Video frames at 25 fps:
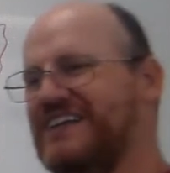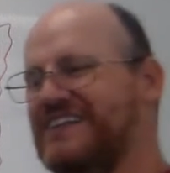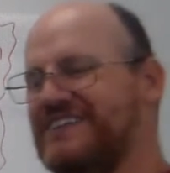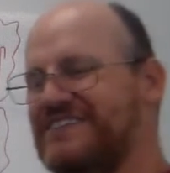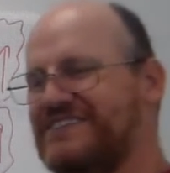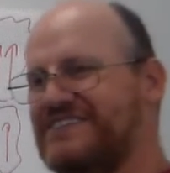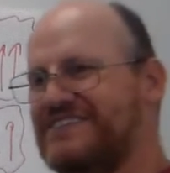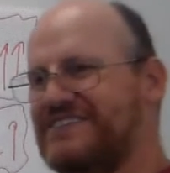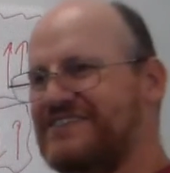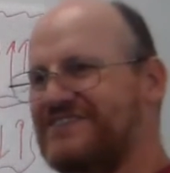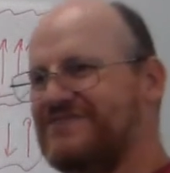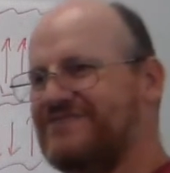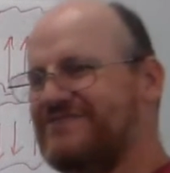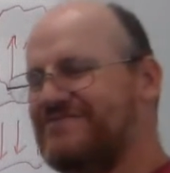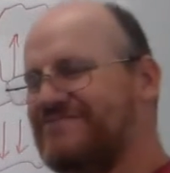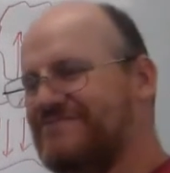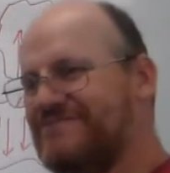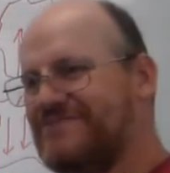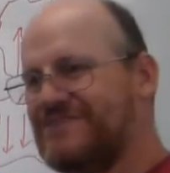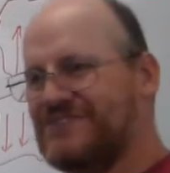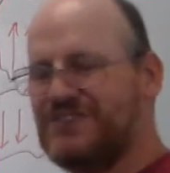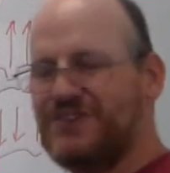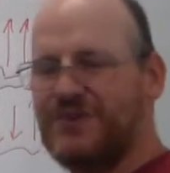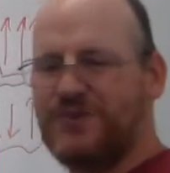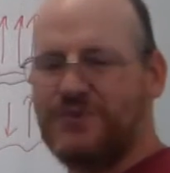lines.
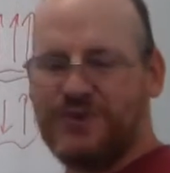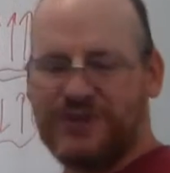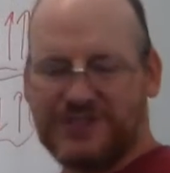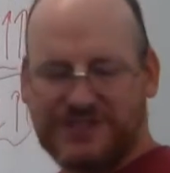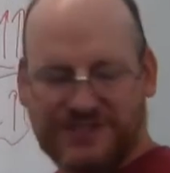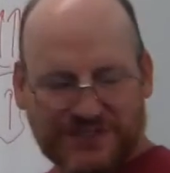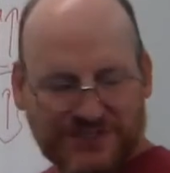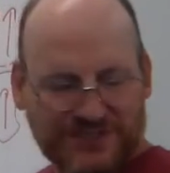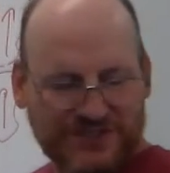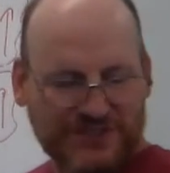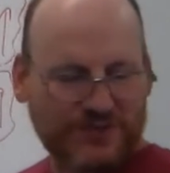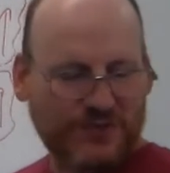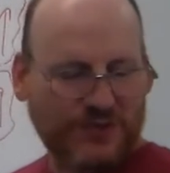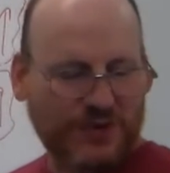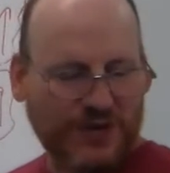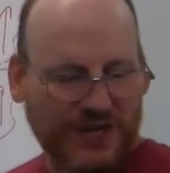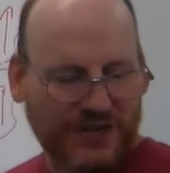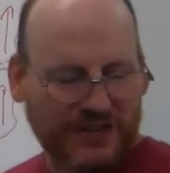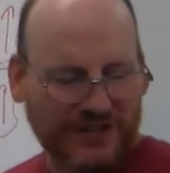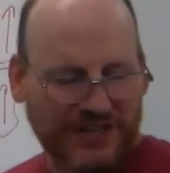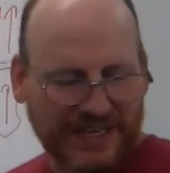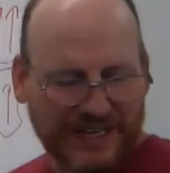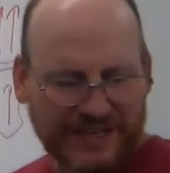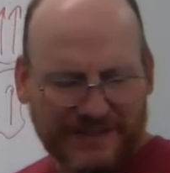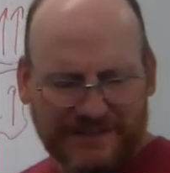So what's a
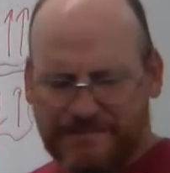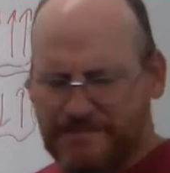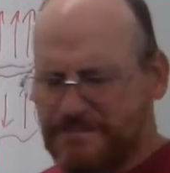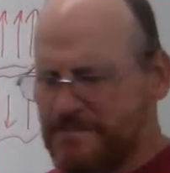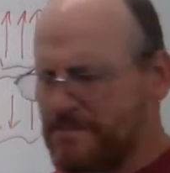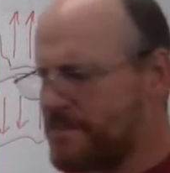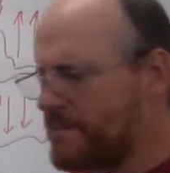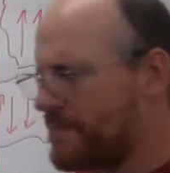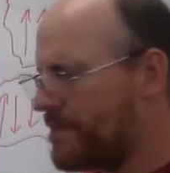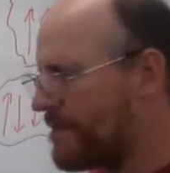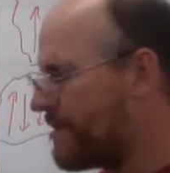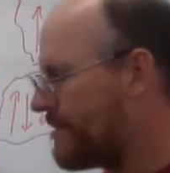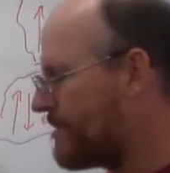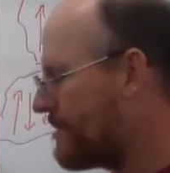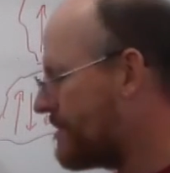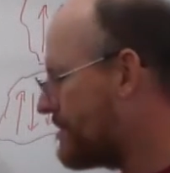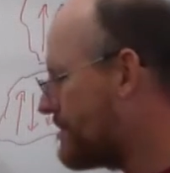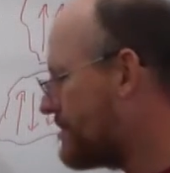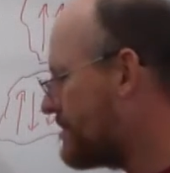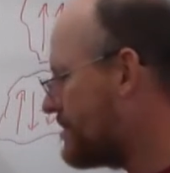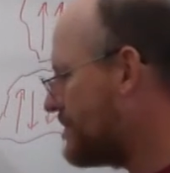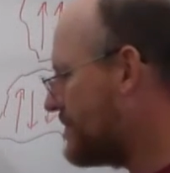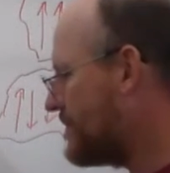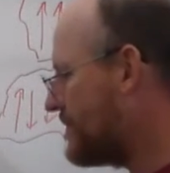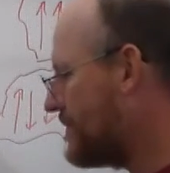squall line?
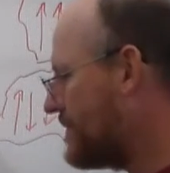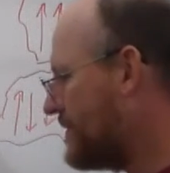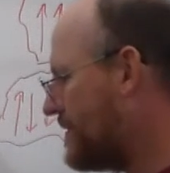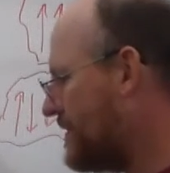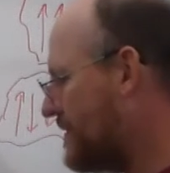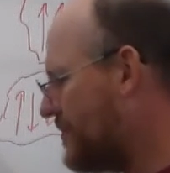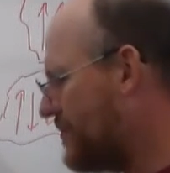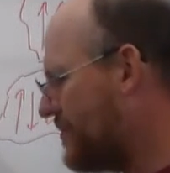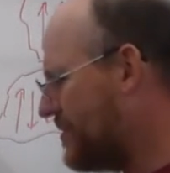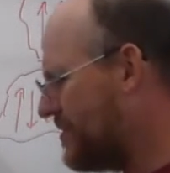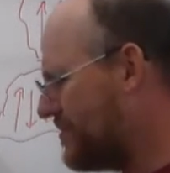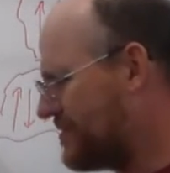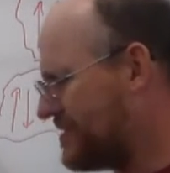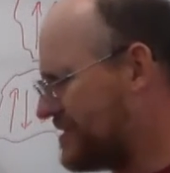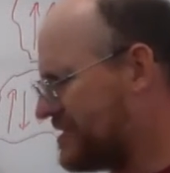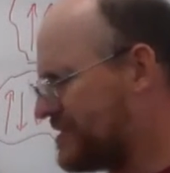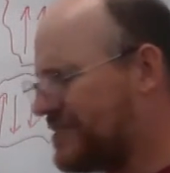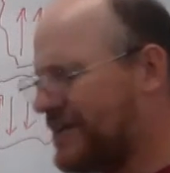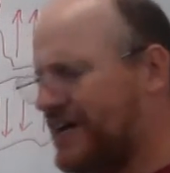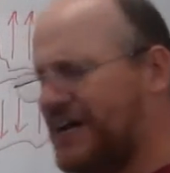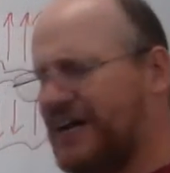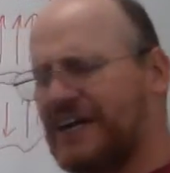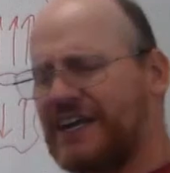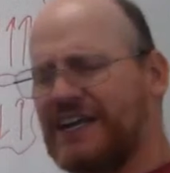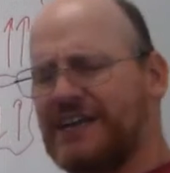We were
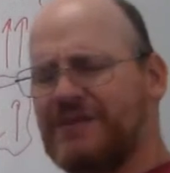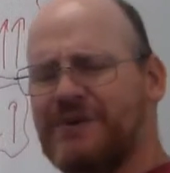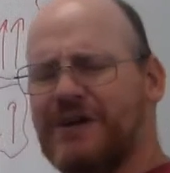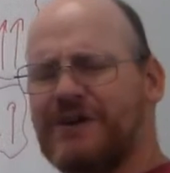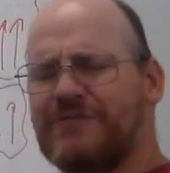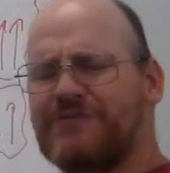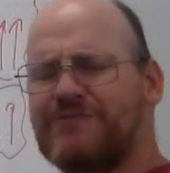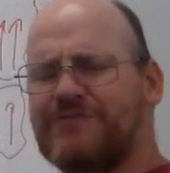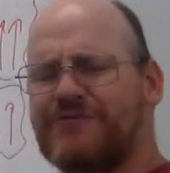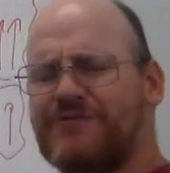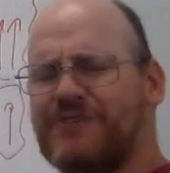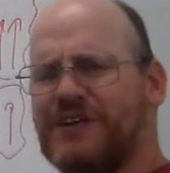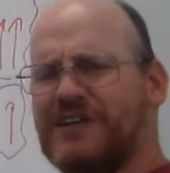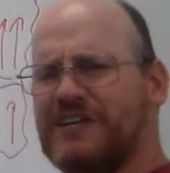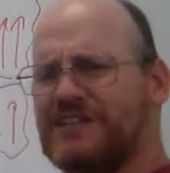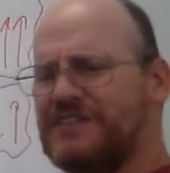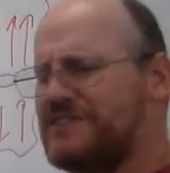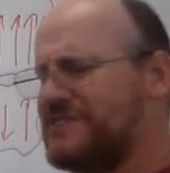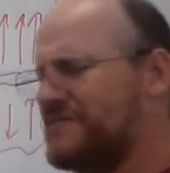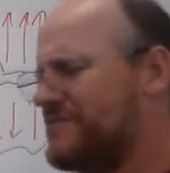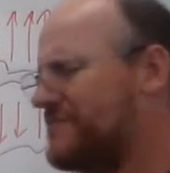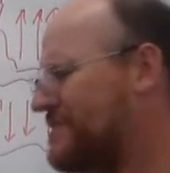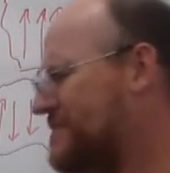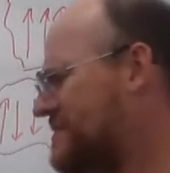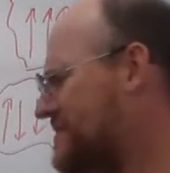just talking about
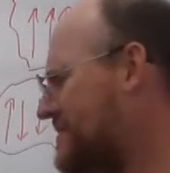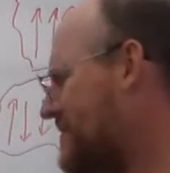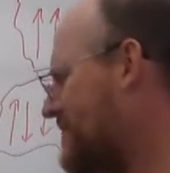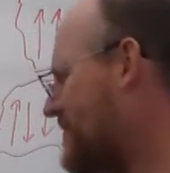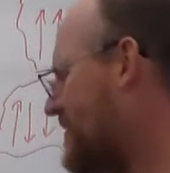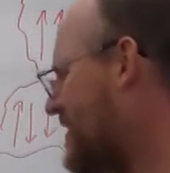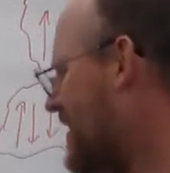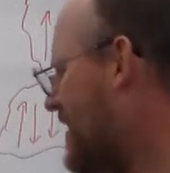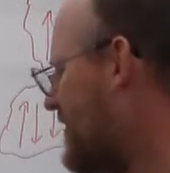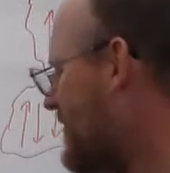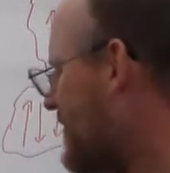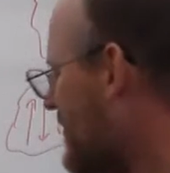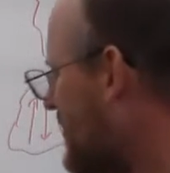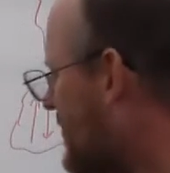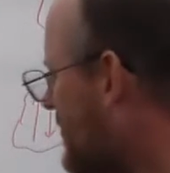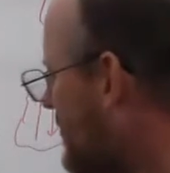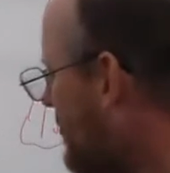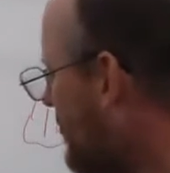fronts. We said we have our